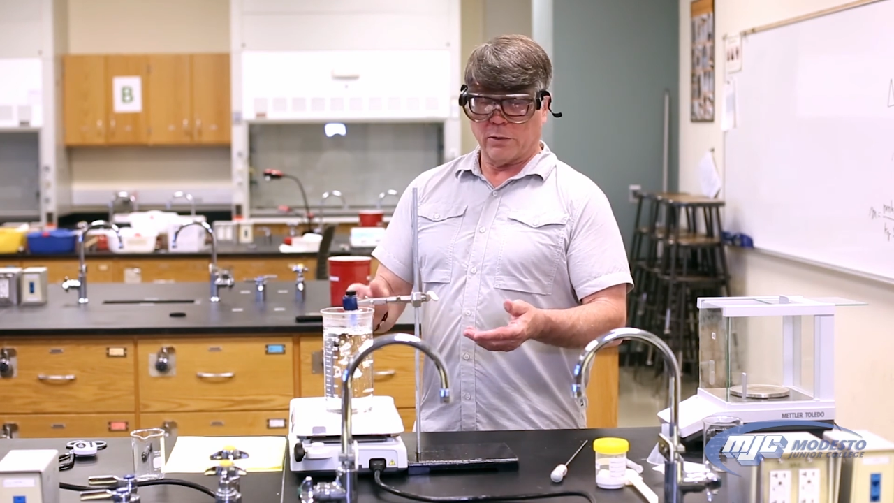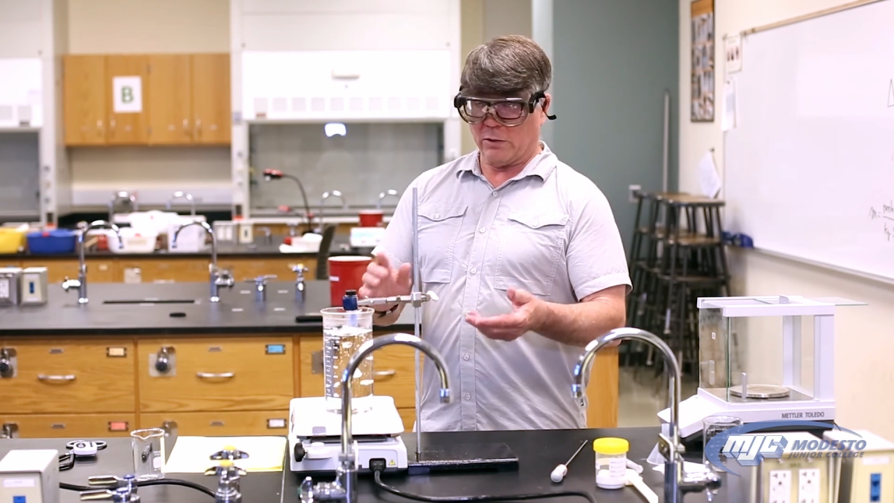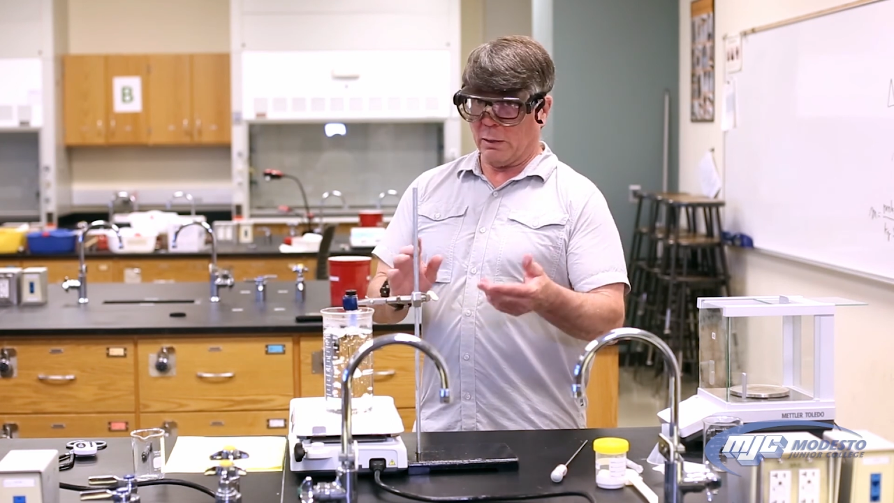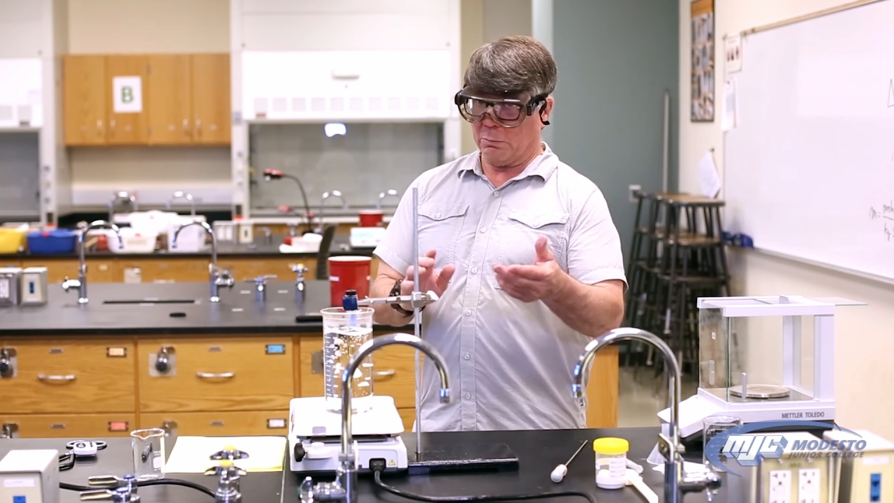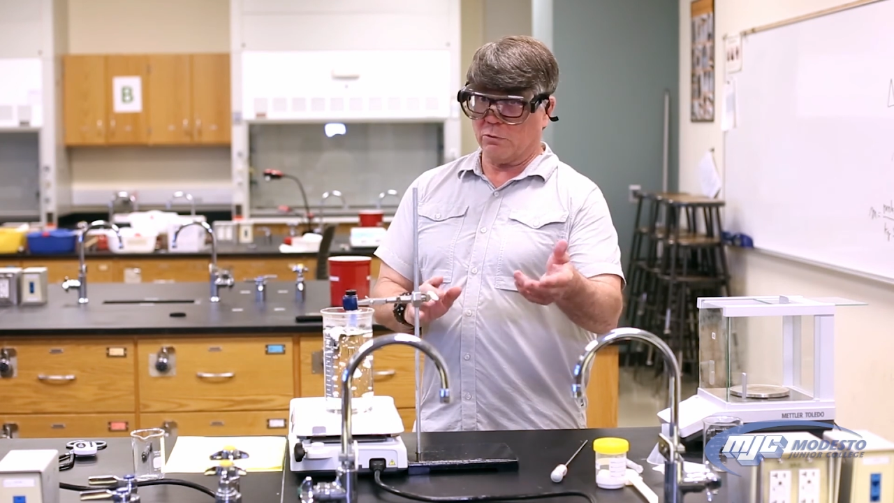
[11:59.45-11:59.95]
The
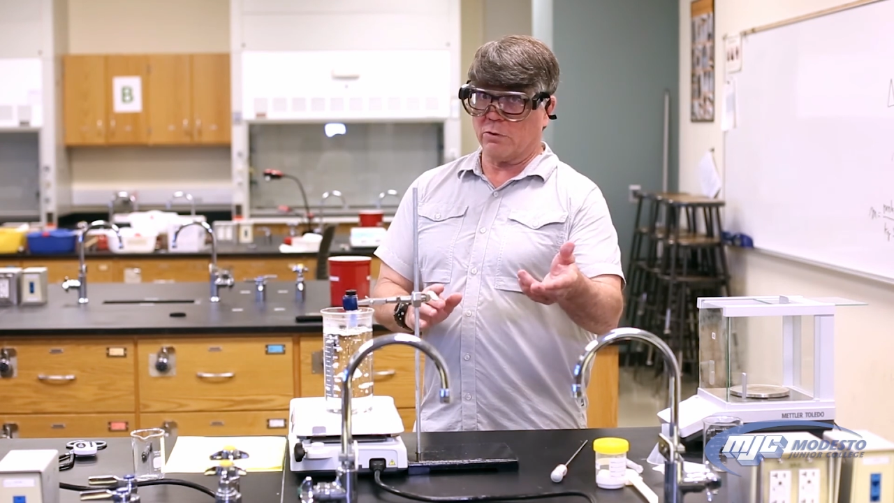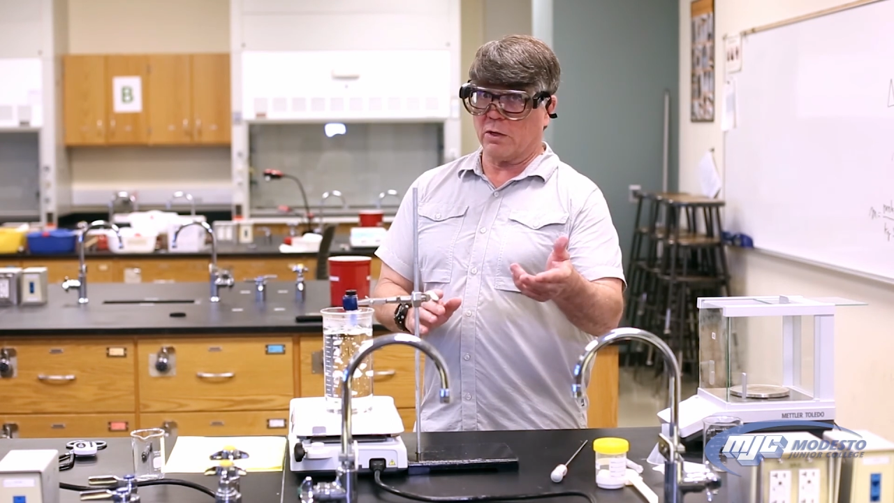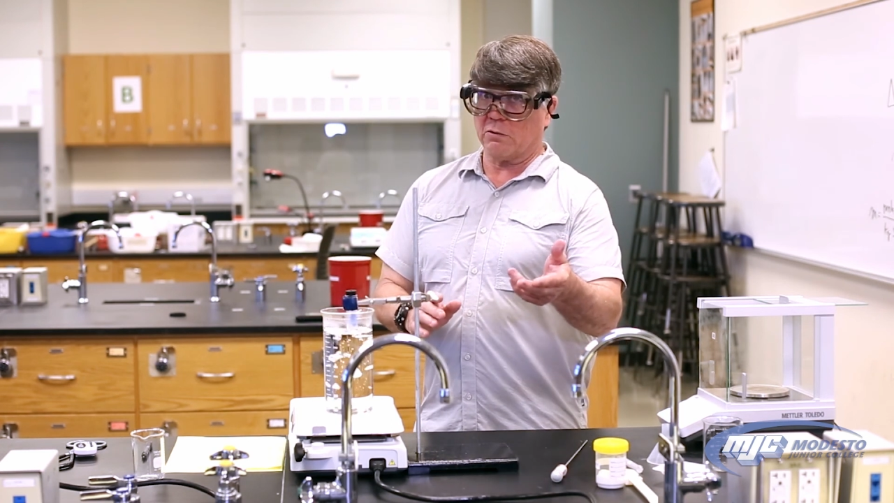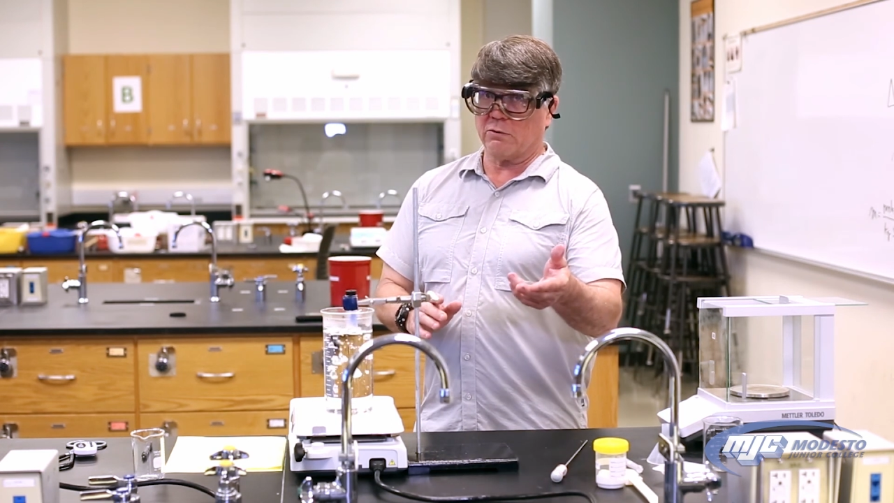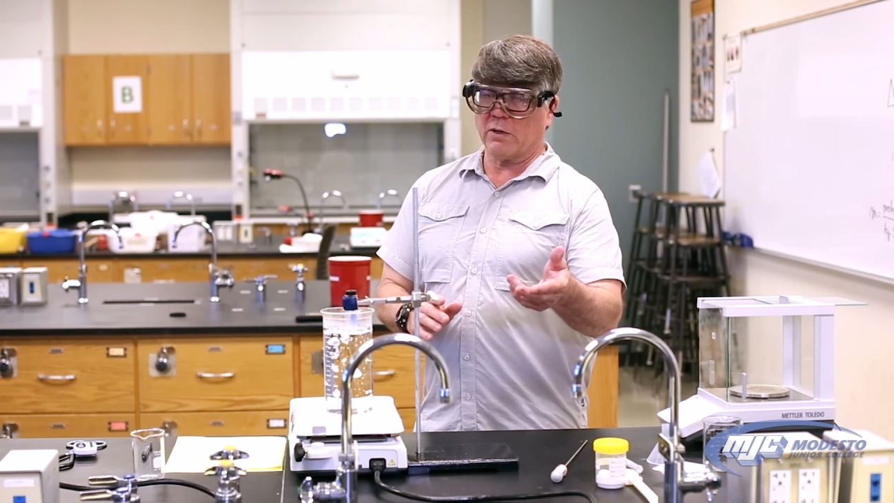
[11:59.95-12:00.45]
temperature
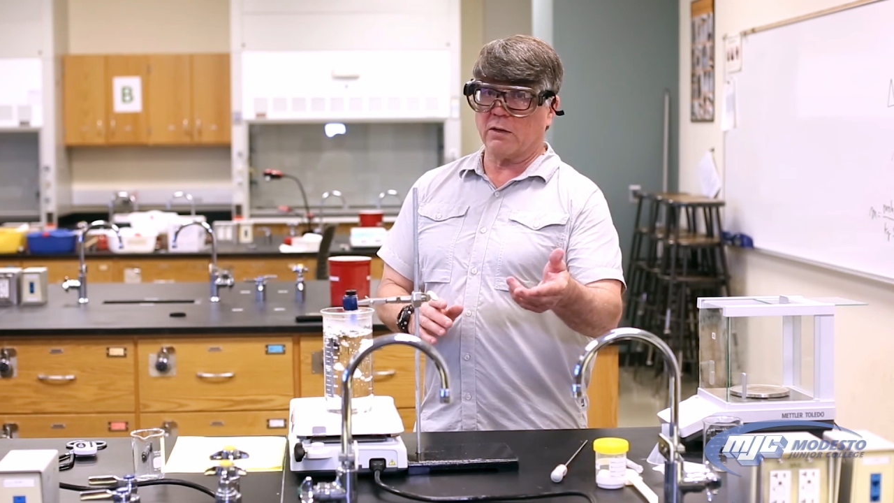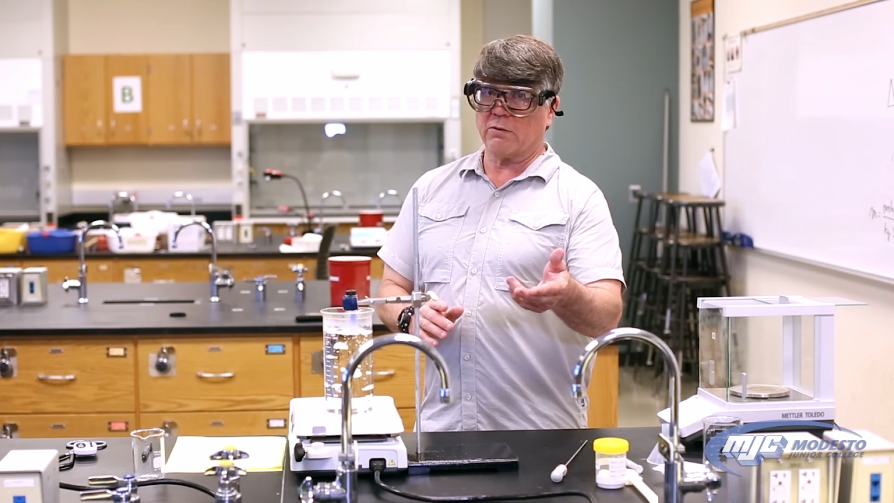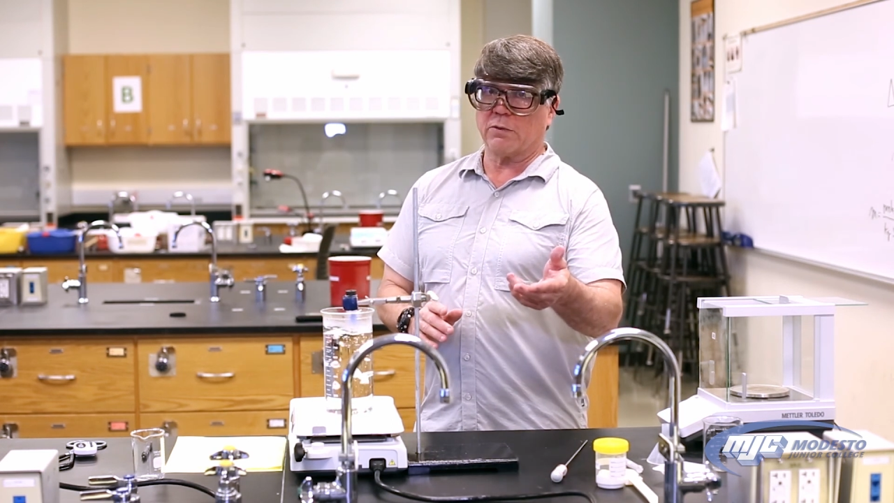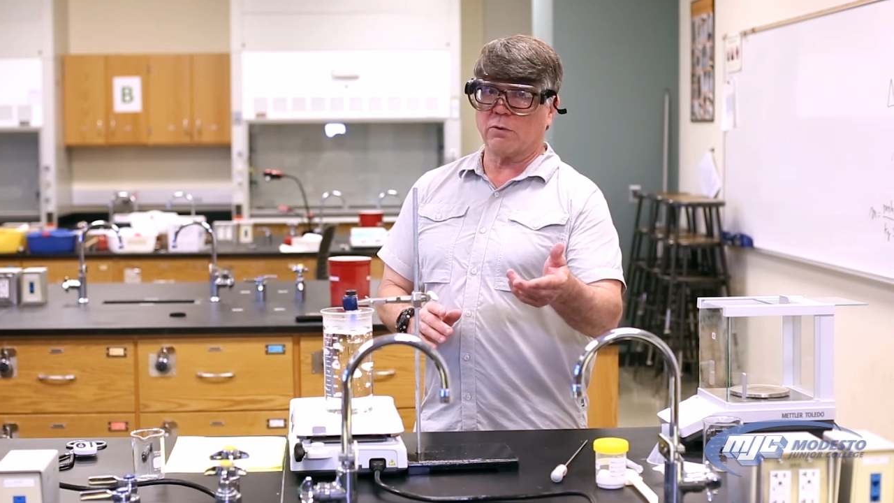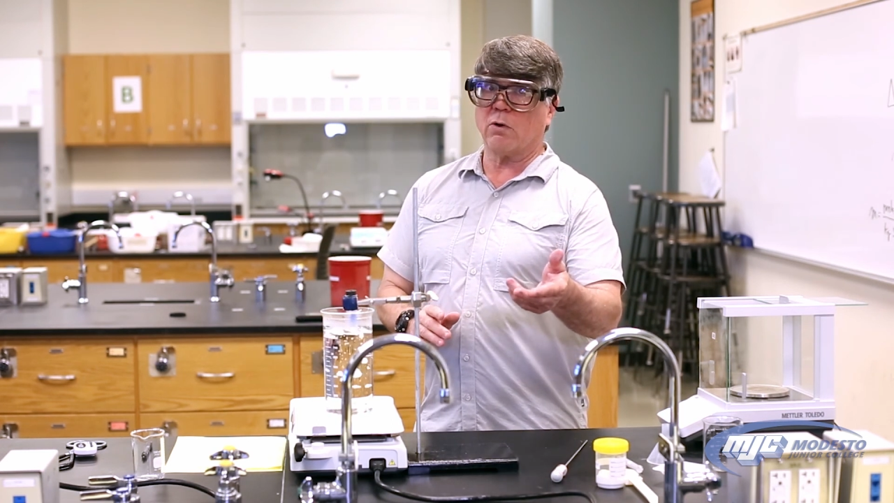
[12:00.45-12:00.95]
that it stays
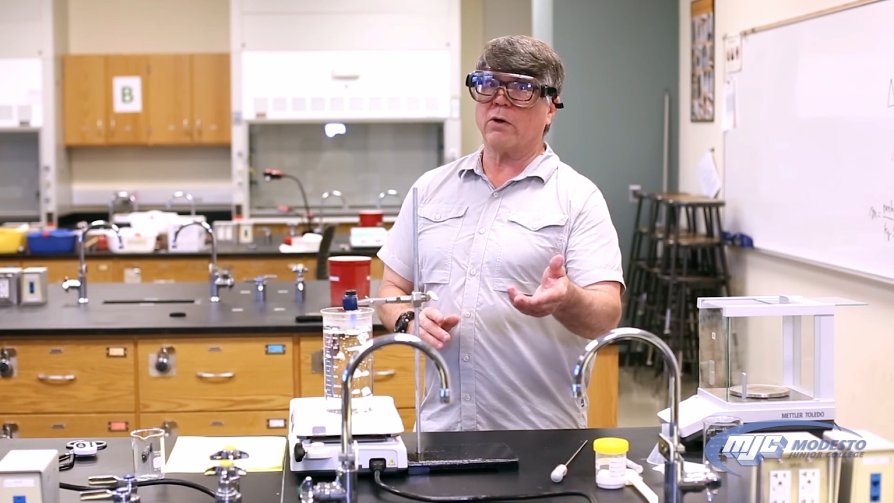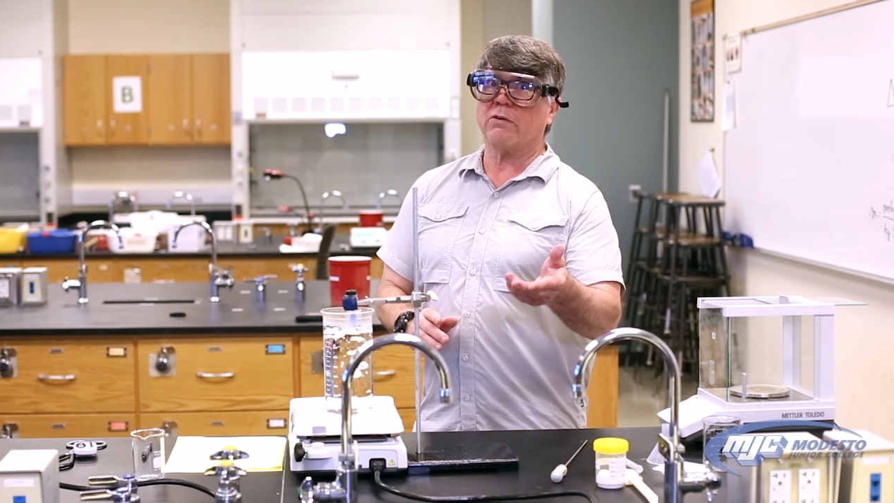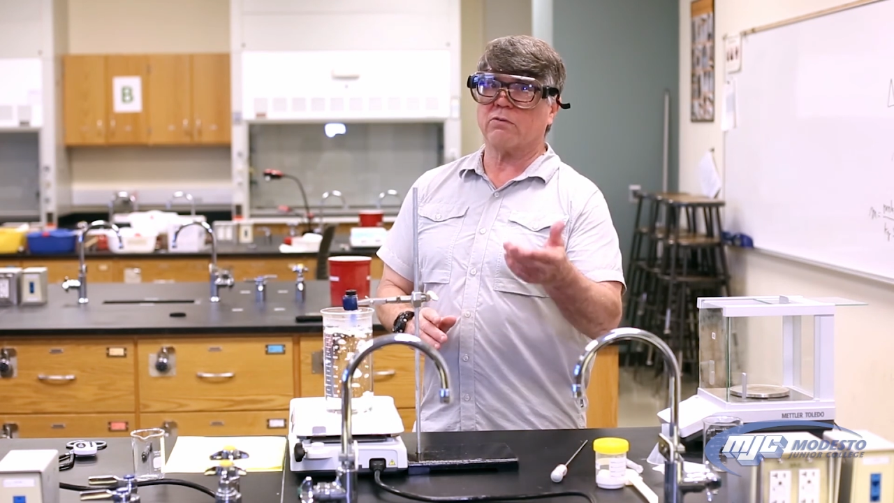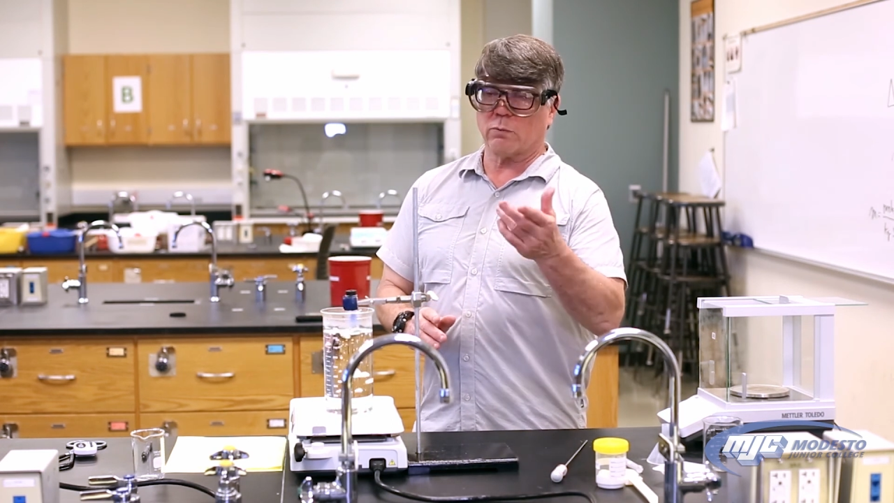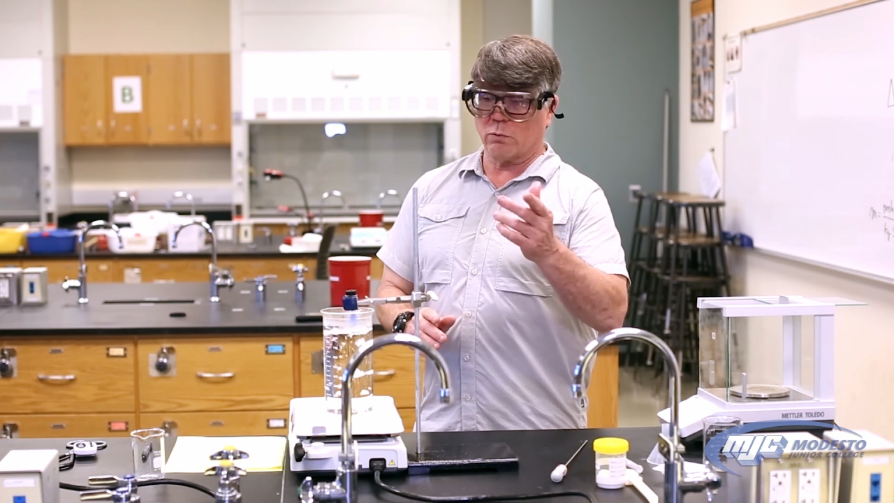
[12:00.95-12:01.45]
at the
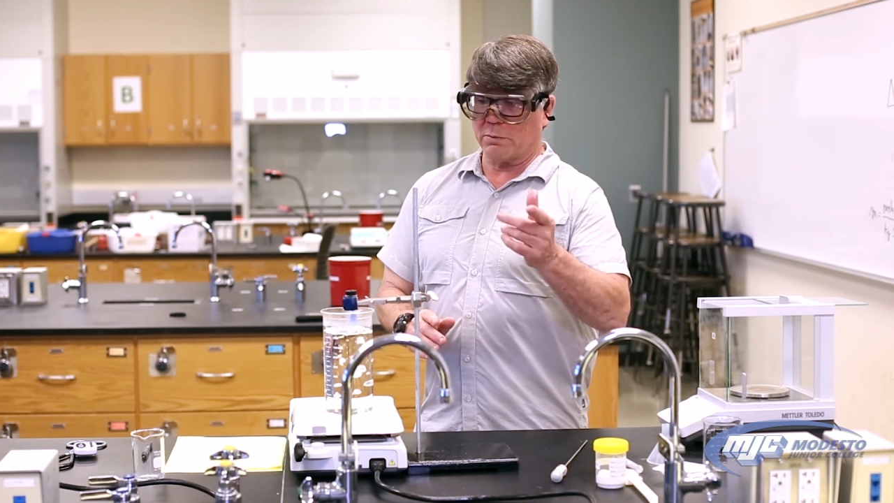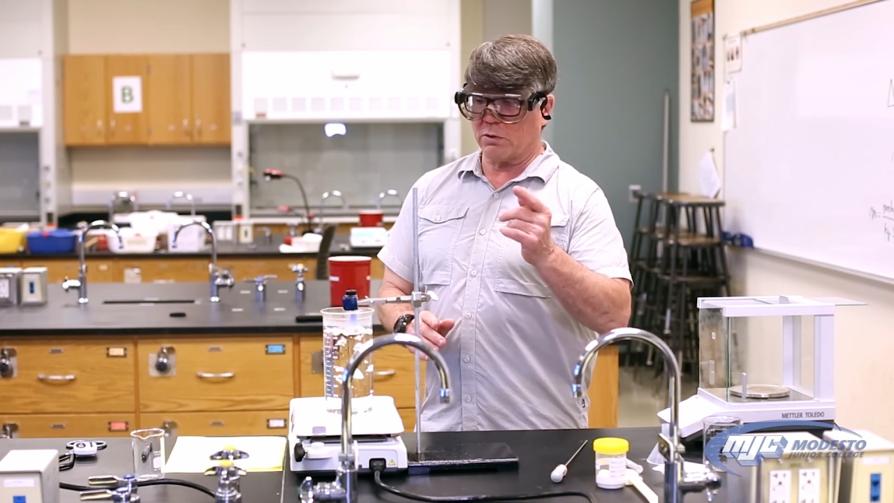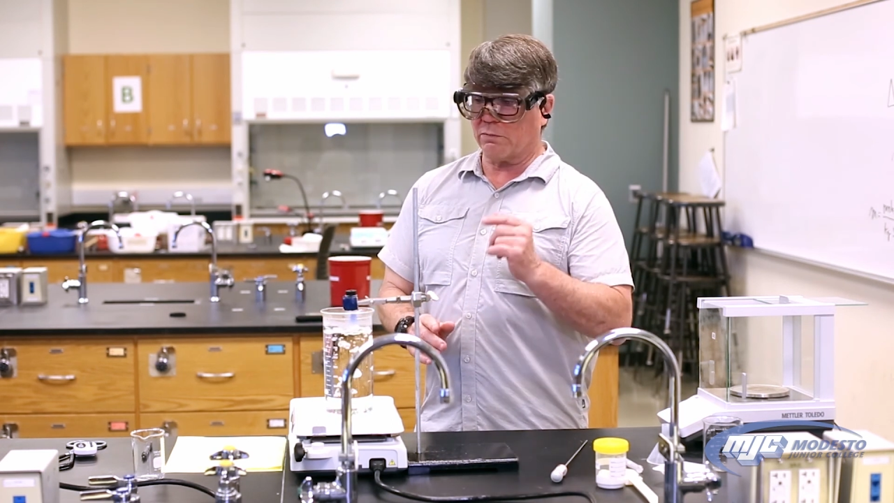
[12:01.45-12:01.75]
longest will be the